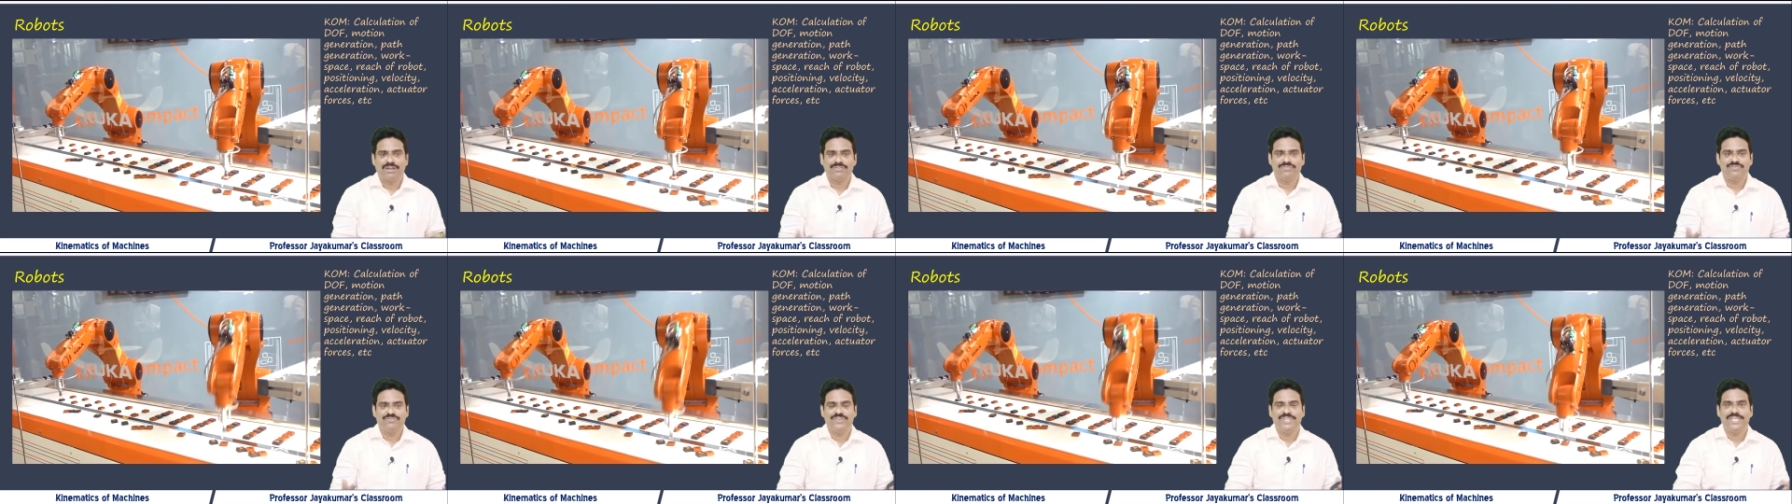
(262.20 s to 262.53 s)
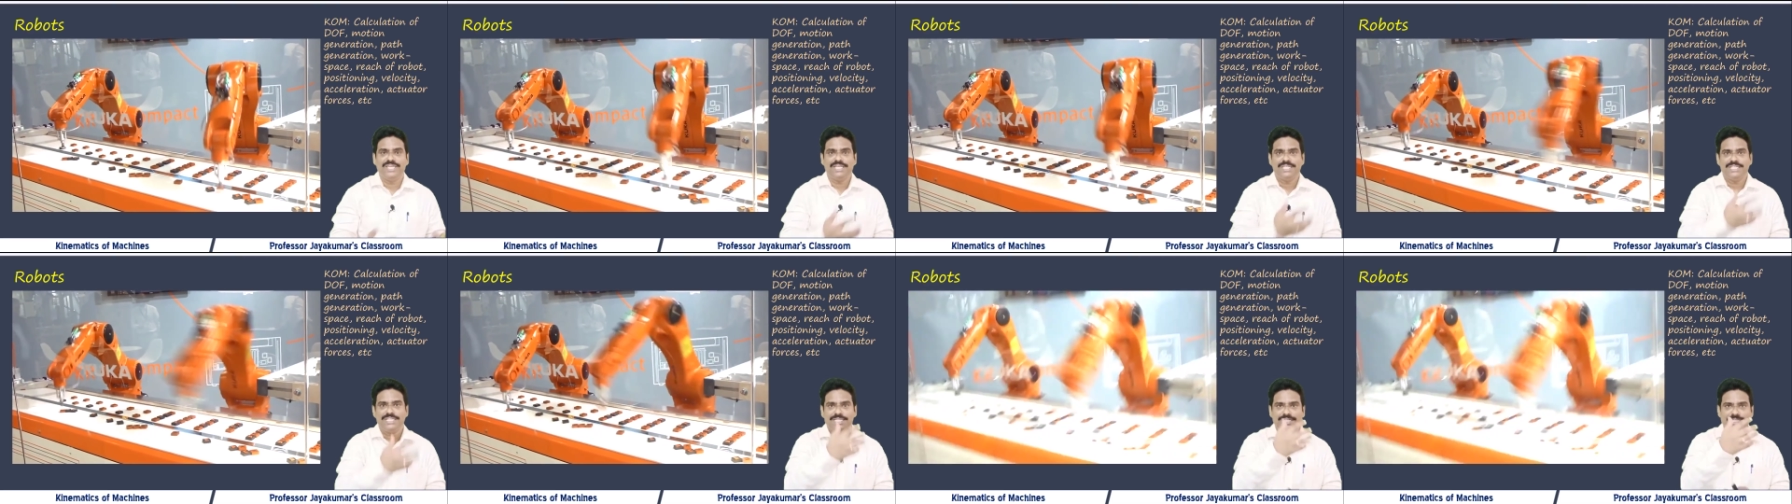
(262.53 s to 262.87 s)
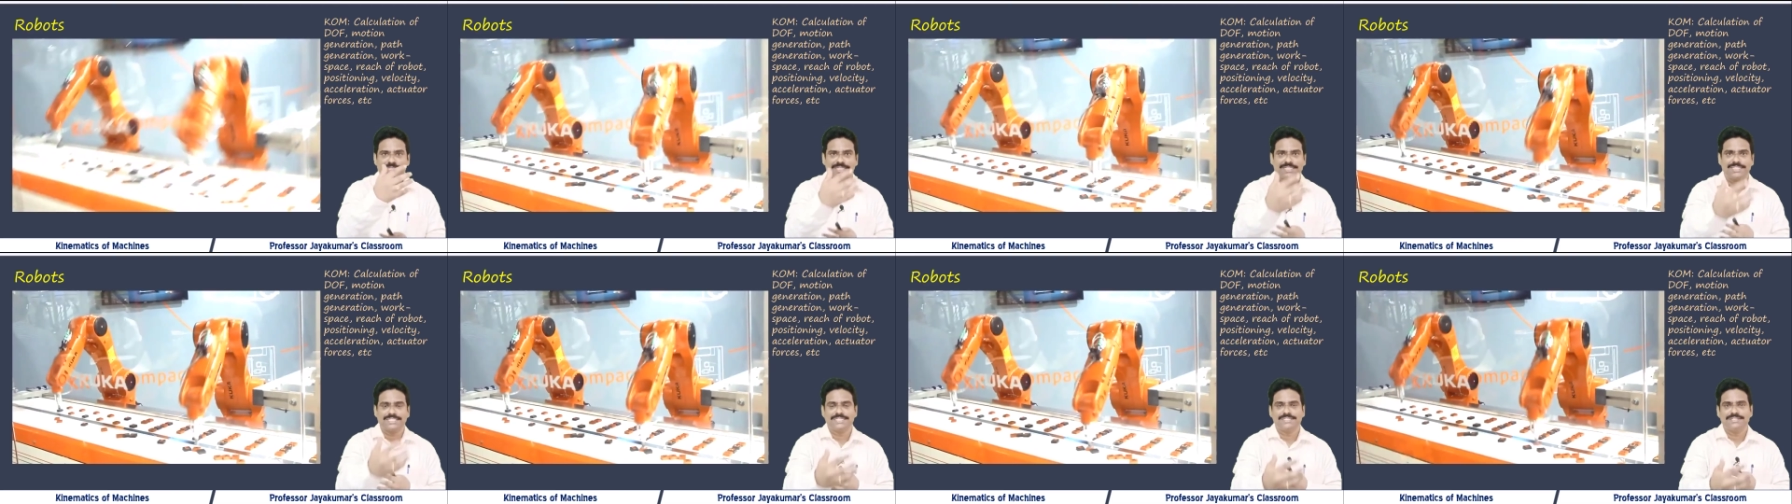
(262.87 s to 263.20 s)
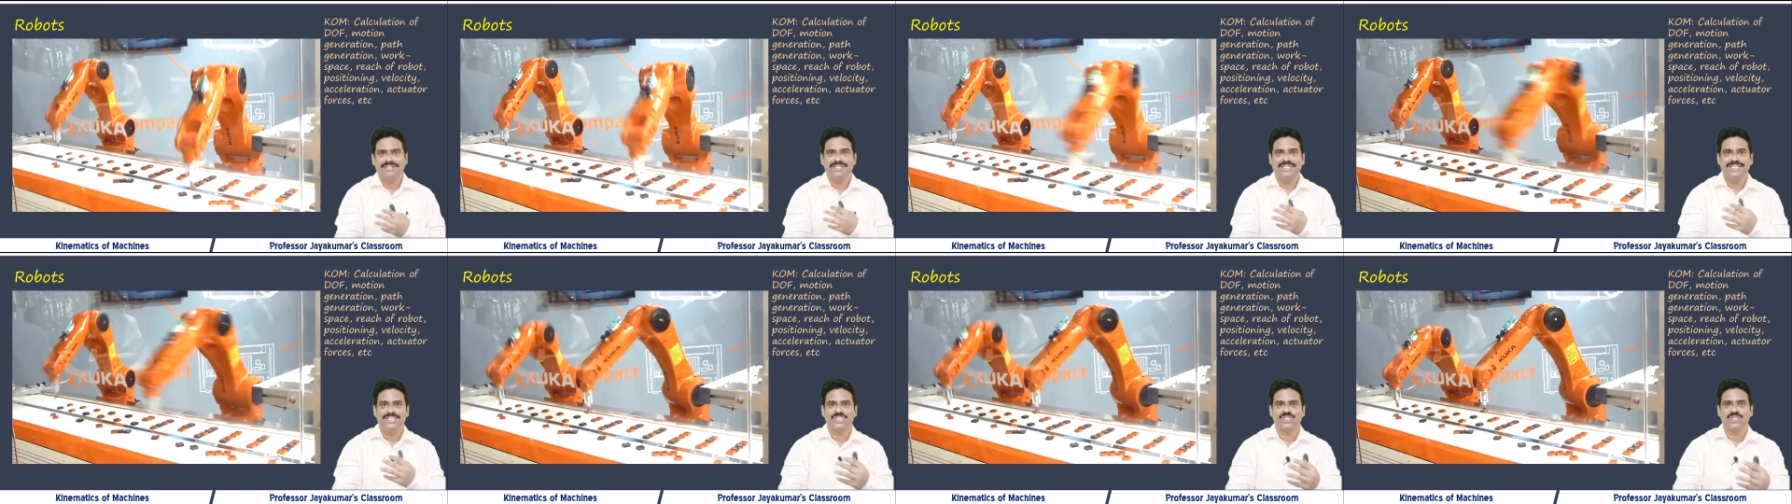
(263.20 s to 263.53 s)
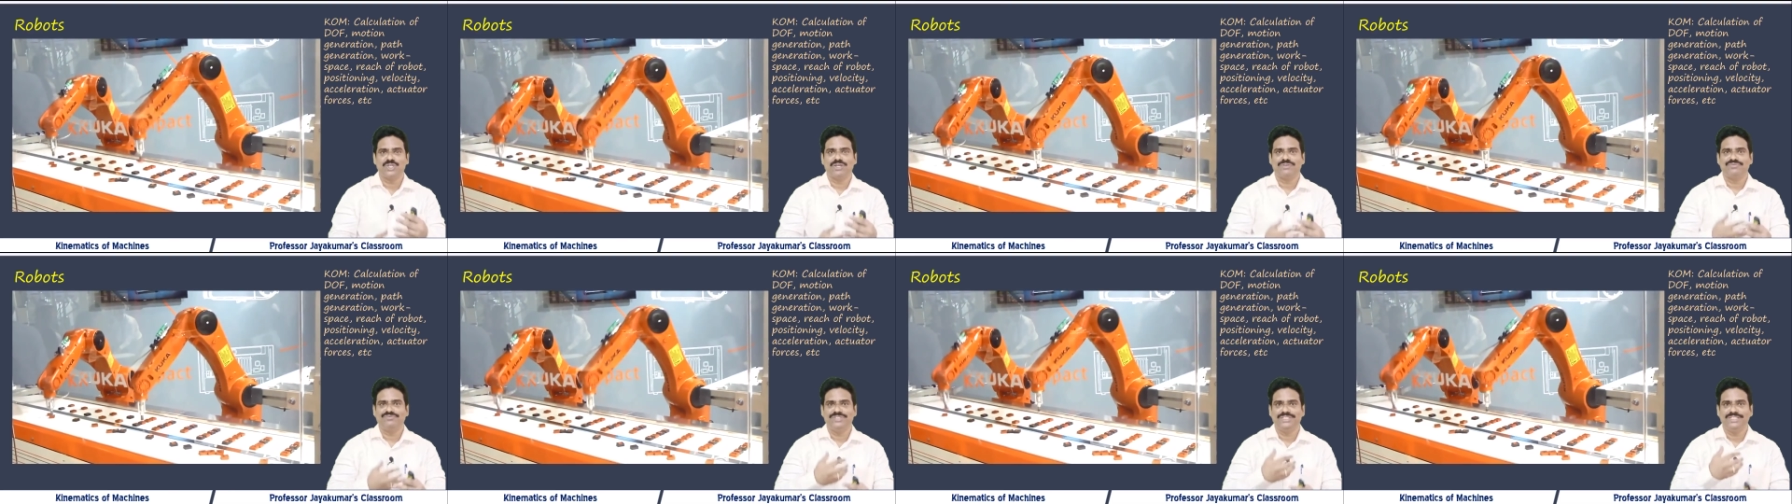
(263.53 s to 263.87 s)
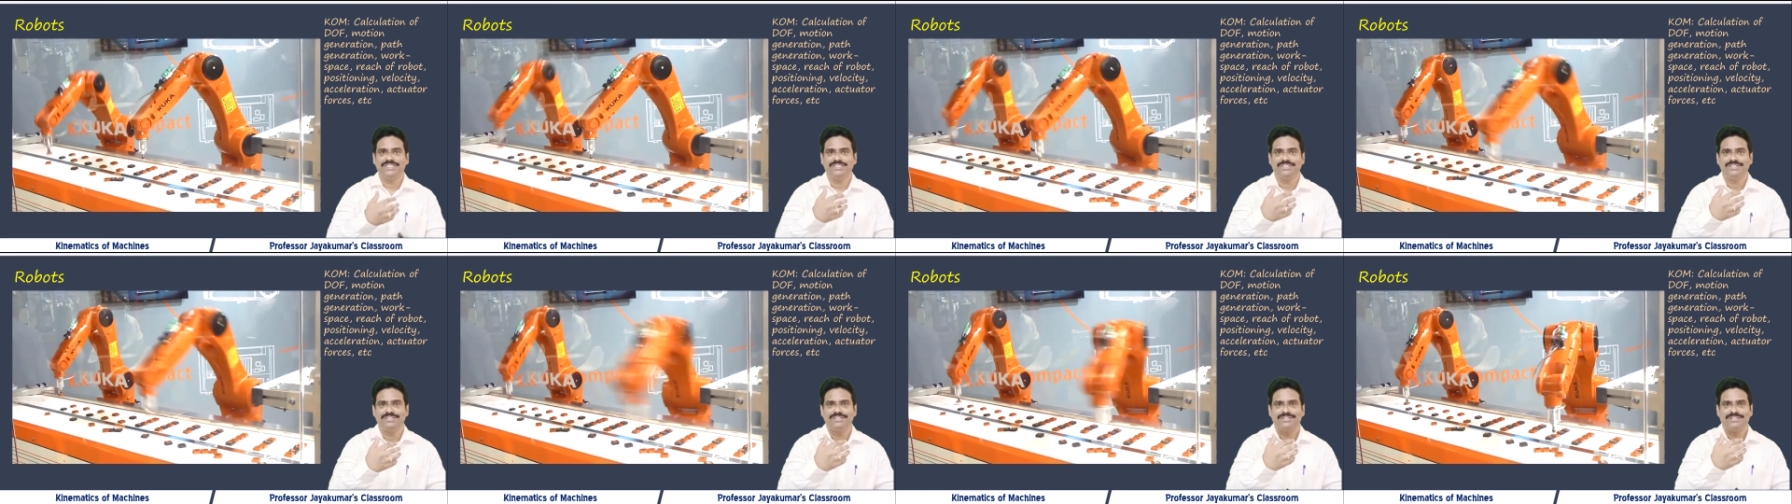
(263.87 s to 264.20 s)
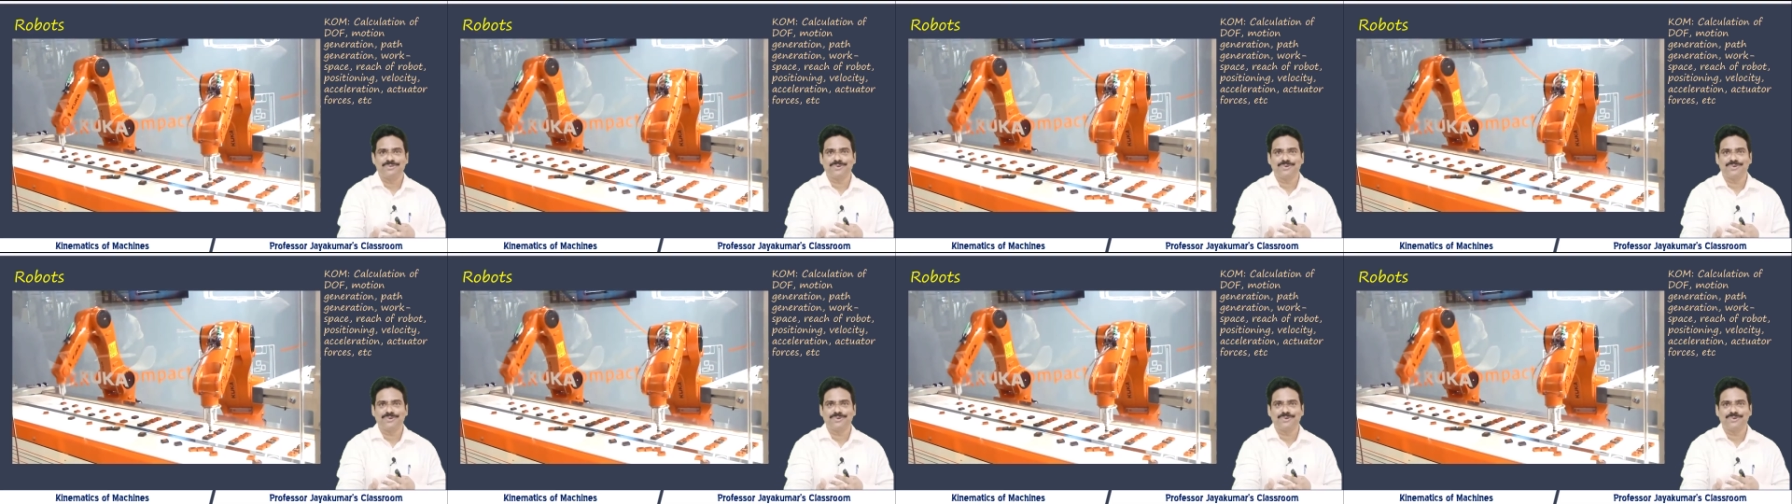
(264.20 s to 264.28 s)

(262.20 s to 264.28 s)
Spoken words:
of various links of the